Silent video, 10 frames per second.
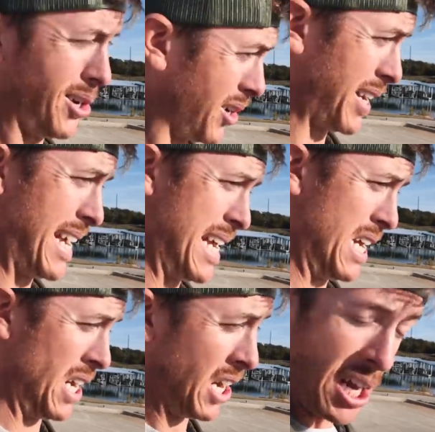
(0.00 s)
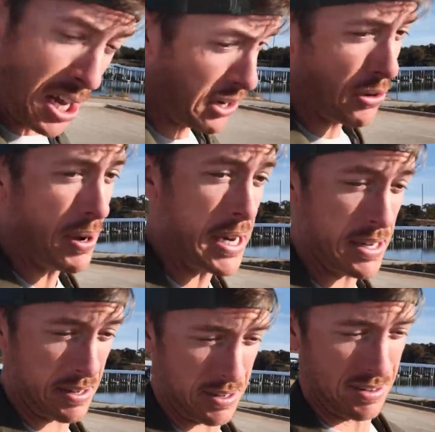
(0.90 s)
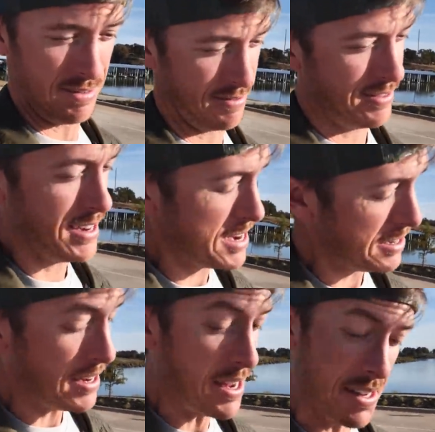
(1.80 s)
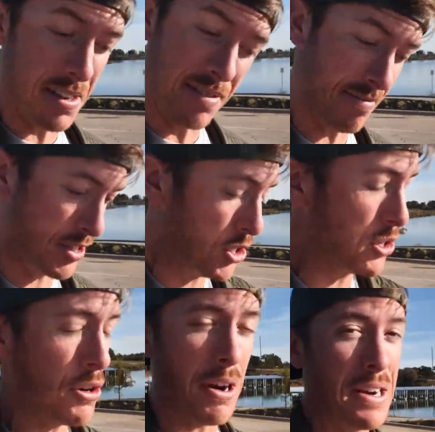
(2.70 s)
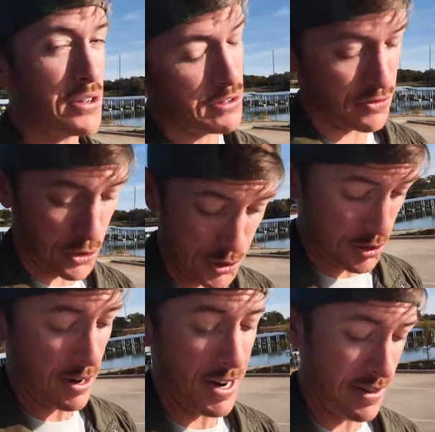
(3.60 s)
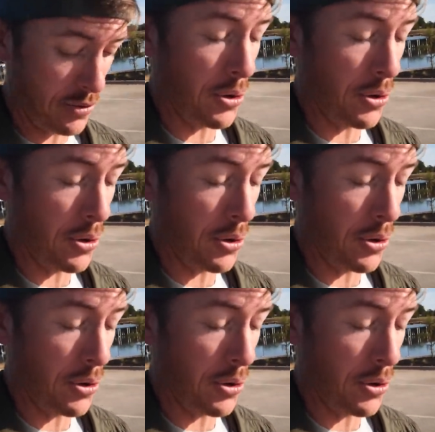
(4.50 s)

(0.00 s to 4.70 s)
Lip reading: took a lot of cranks. And he says it should crank on the first try in the